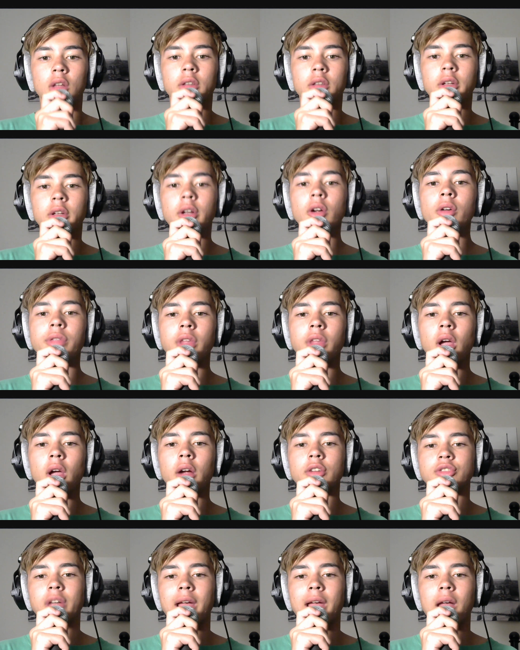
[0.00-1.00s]
Nagura
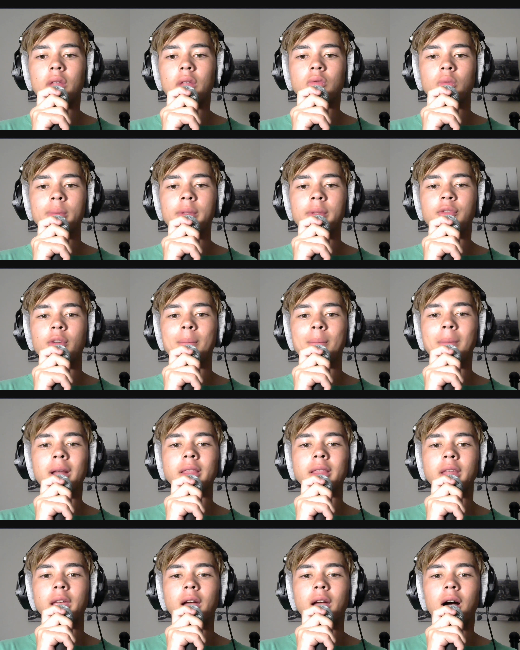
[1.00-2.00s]
soccer tryouts will be from
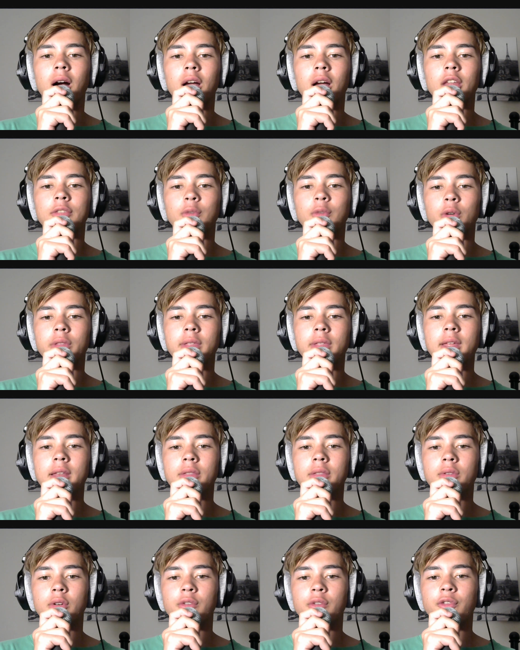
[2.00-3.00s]
Monday, August
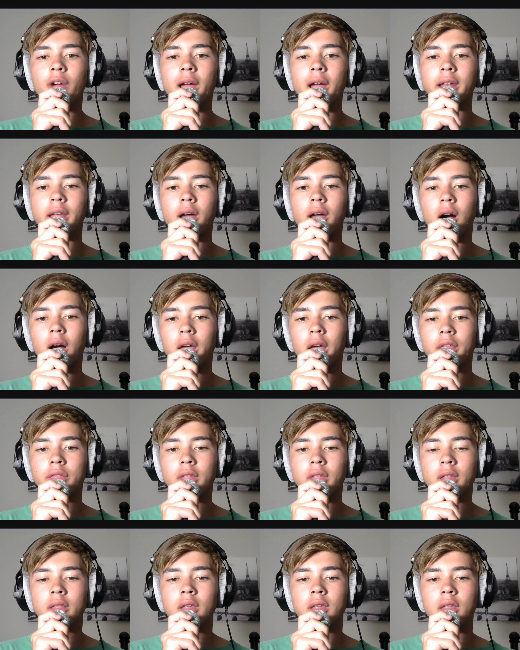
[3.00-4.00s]
14th through Friday, August
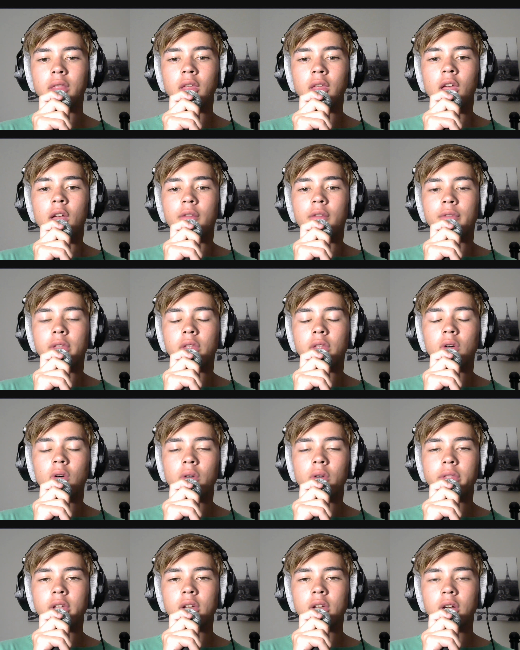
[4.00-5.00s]
18th.
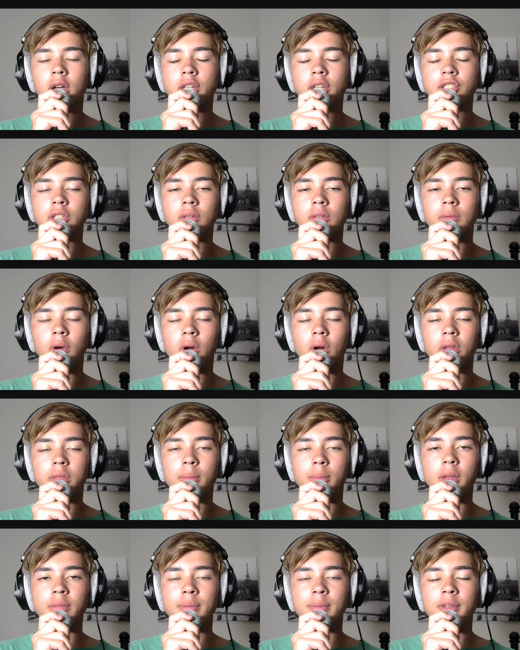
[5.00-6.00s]
Physicals and concussion reports
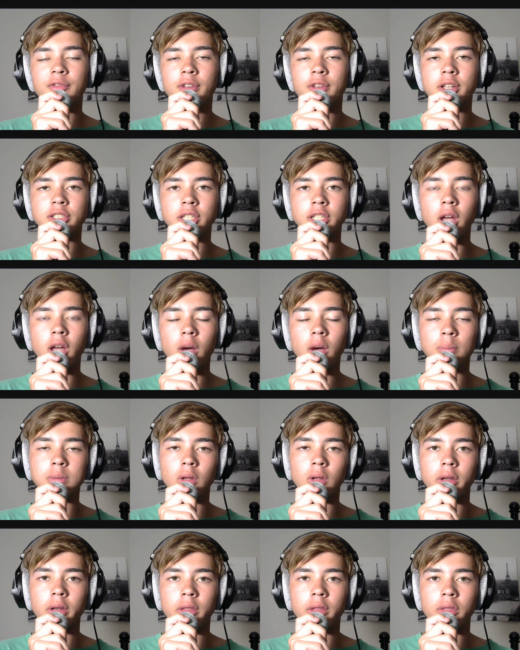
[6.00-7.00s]
must be finished and
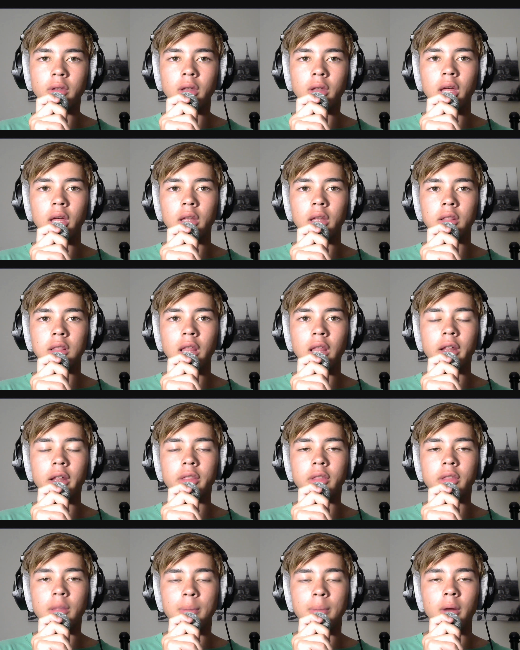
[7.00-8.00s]
uploaded to the
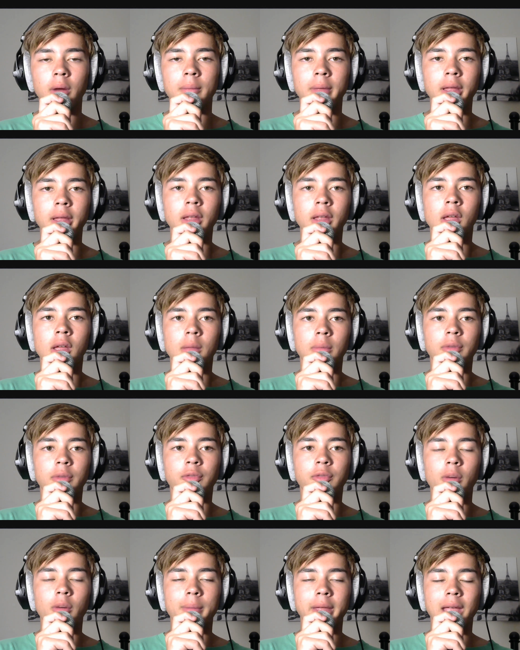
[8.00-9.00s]
athletics department
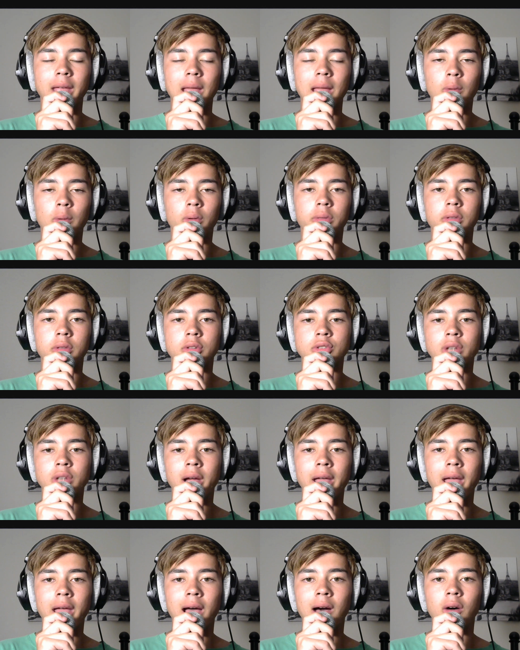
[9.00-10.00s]
before being able to
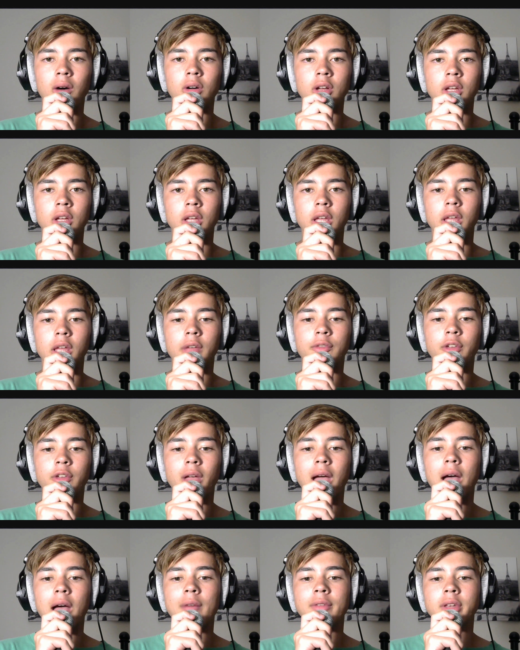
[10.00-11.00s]
try out. If you
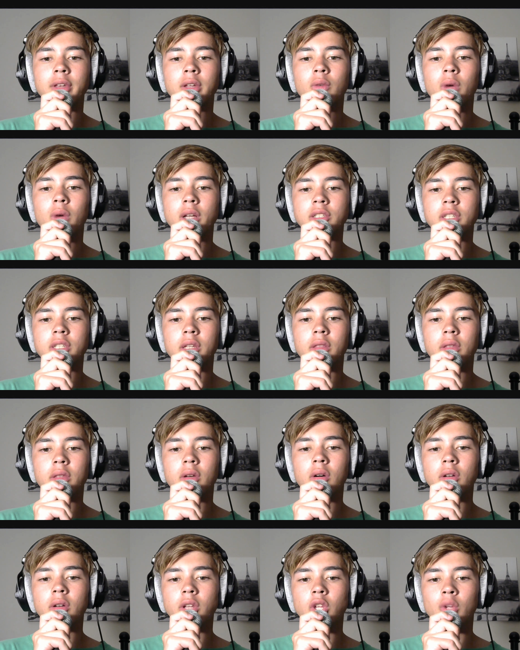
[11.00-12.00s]
have any questions,
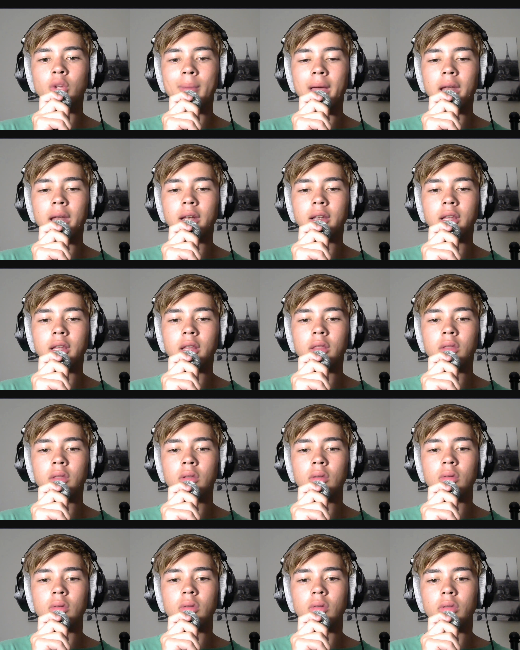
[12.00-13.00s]
go to Humanities
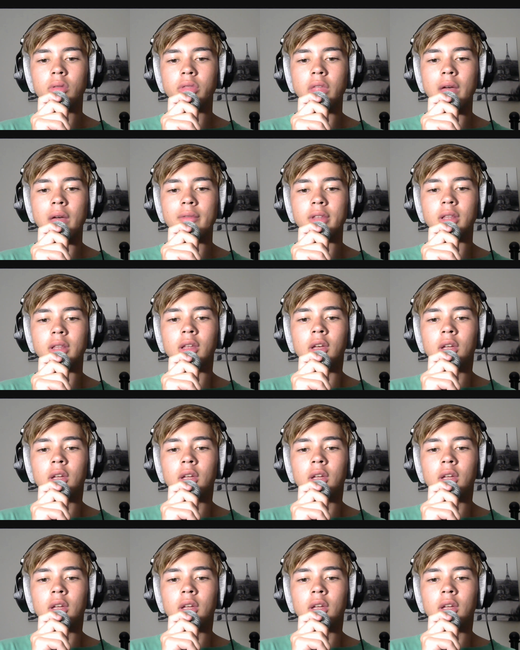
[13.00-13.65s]
227